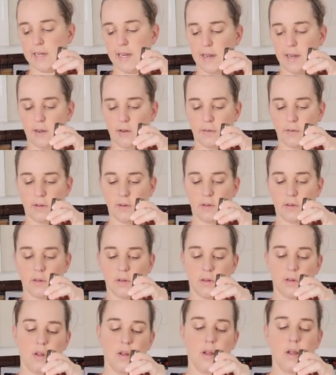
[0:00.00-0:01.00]
down,
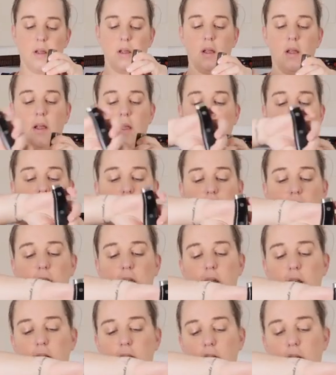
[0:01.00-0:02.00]
and
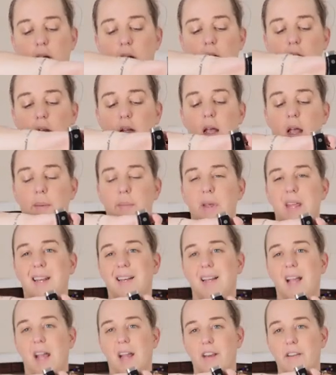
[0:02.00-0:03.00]
then come
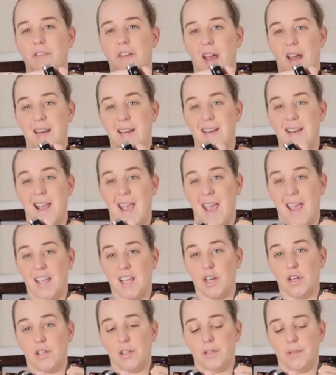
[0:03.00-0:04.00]
in kind of at an
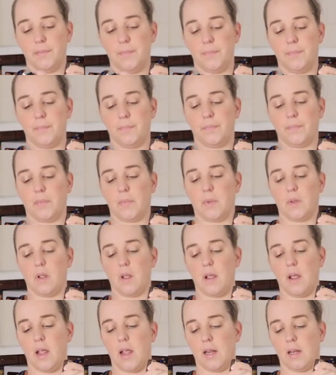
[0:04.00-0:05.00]
angle
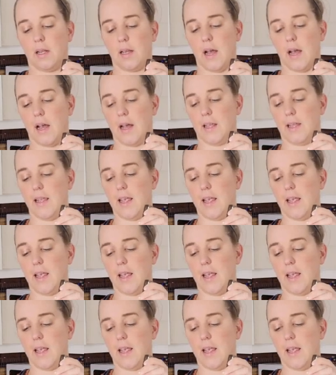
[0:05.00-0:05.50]
and cut